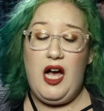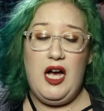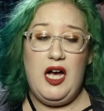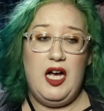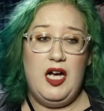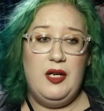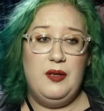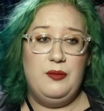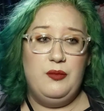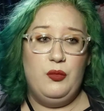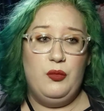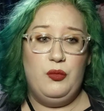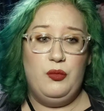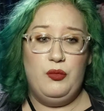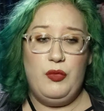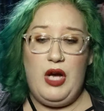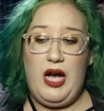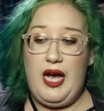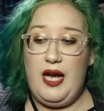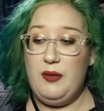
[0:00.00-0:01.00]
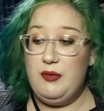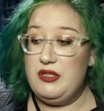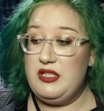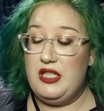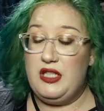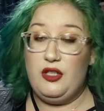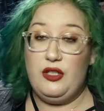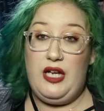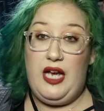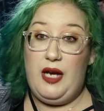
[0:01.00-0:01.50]
um, I
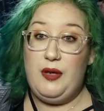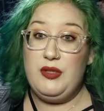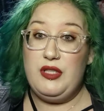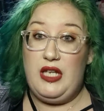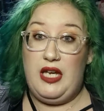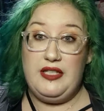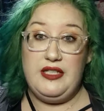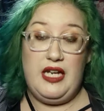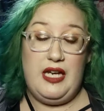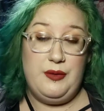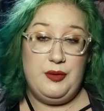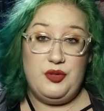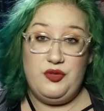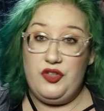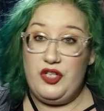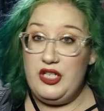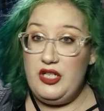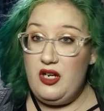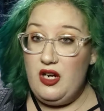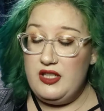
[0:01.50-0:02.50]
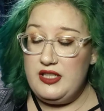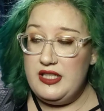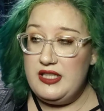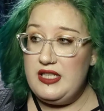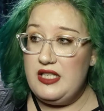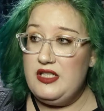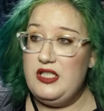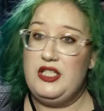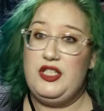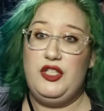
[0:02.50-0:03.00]
was like, I was, and I was very
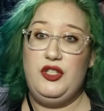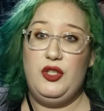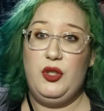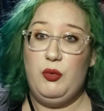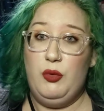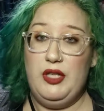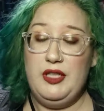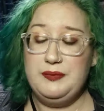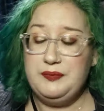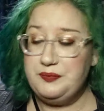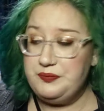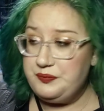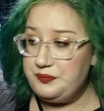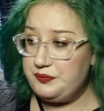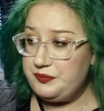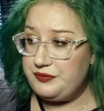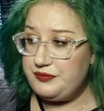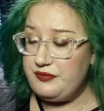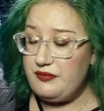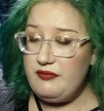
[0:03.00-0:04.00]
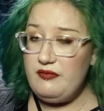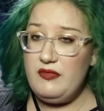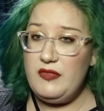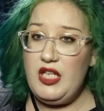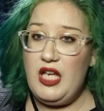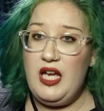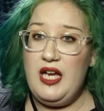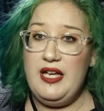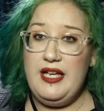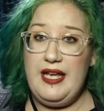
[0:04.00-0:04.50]
honest. I was like, you know what?
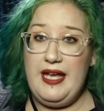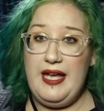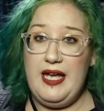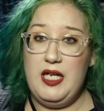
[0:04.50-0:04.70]
I